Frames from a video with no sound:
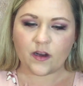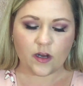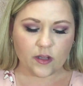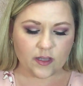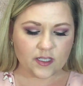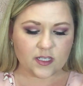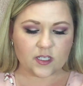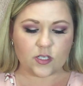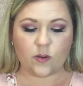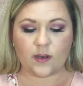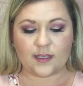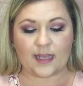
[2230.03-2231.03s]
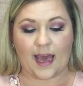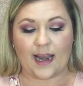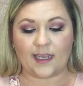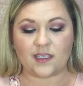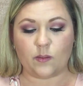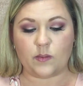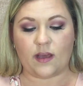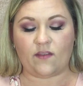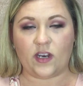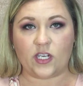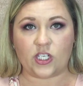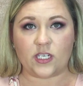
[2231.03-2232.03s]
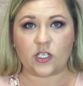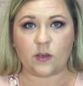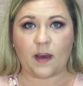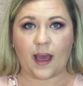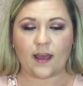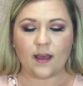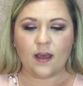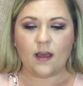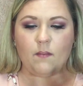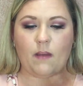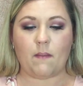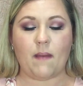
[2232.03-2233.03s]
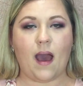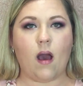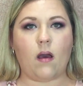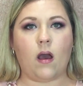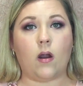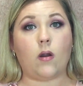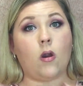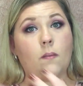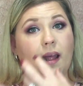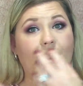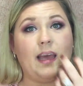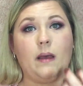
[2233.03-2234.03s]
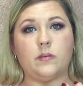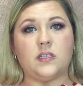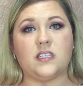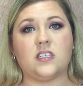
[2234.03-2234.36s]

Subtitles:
All this is doing is adding some definition to my mouth or my lips.